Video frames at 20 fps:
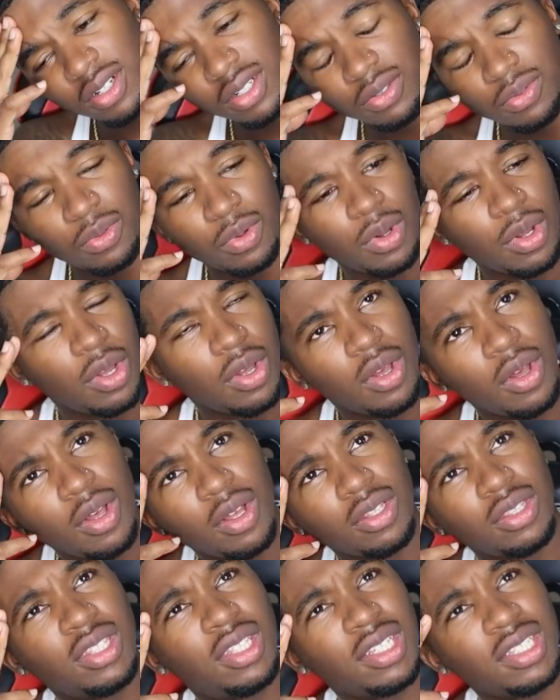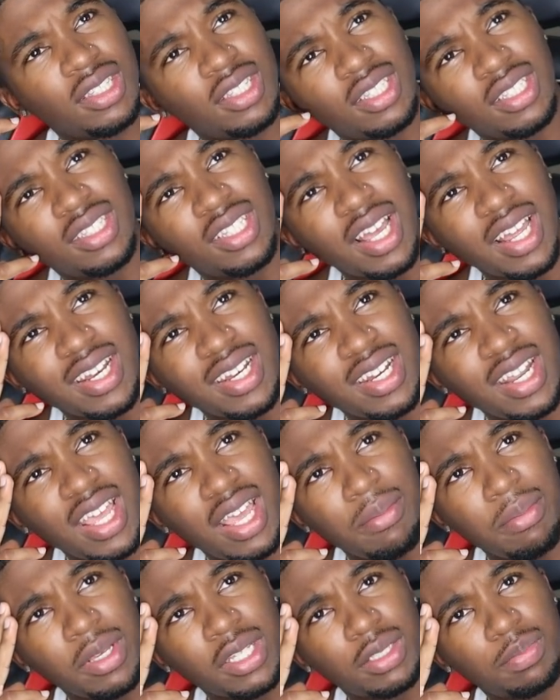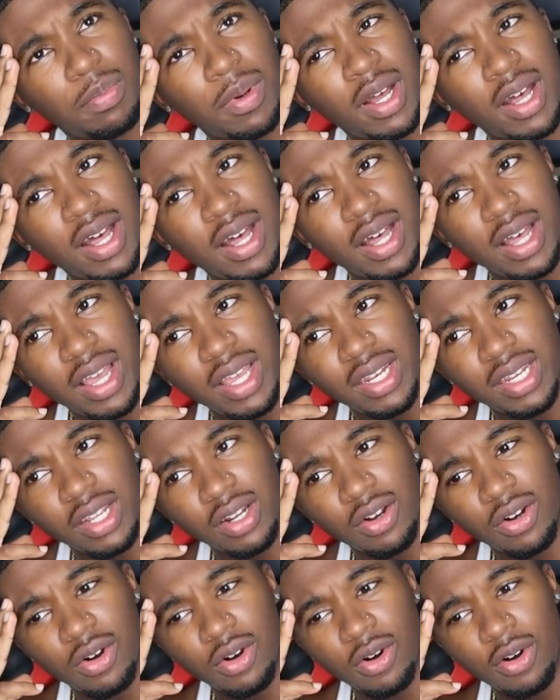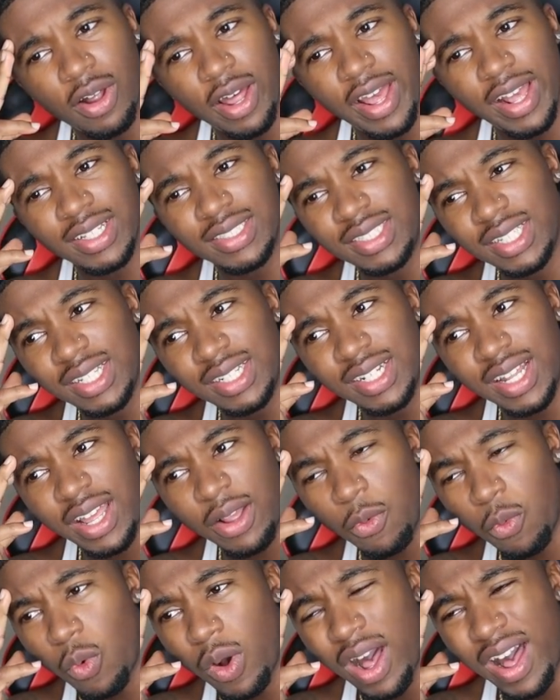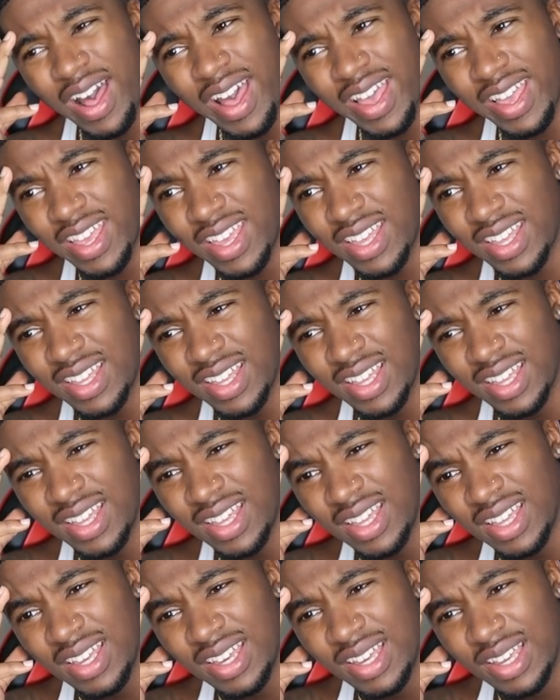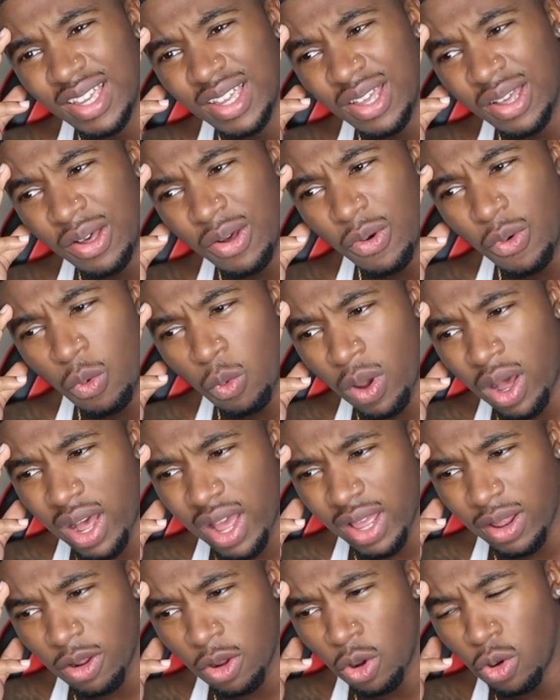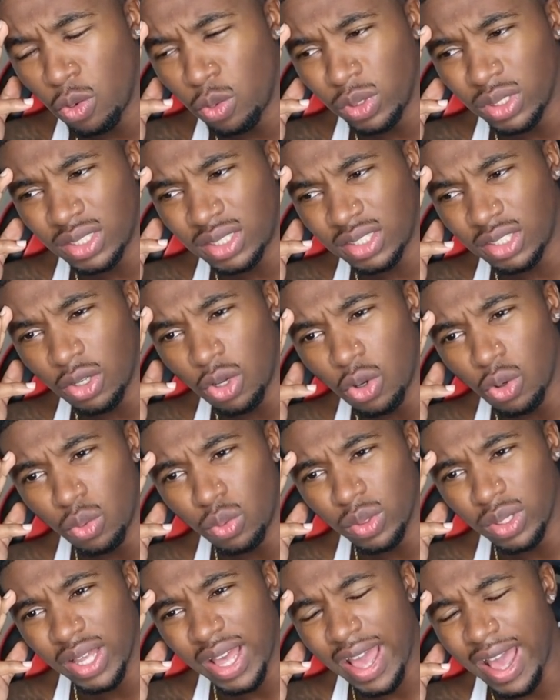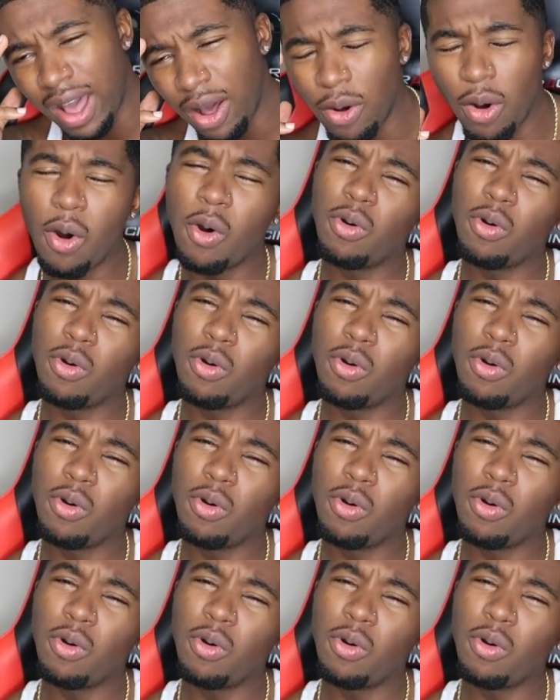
on the the dynamics behind it all. As in, like, why, why, who was who? How